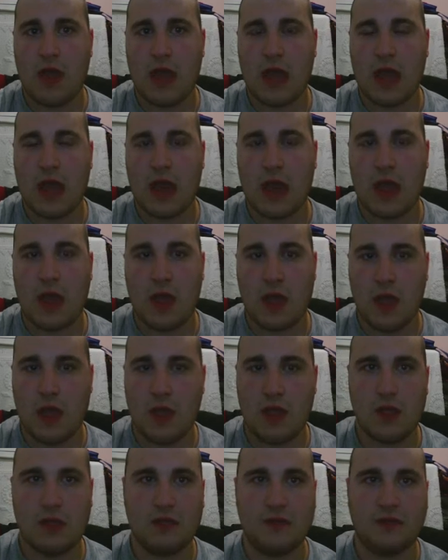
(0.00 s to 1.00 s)
And,
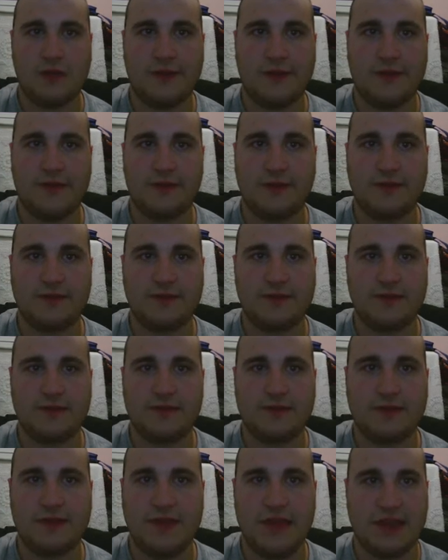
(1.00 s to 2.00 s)
you know,
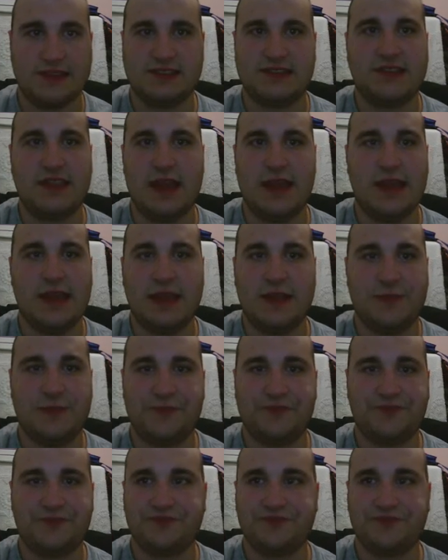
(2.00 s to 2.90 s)
the next day,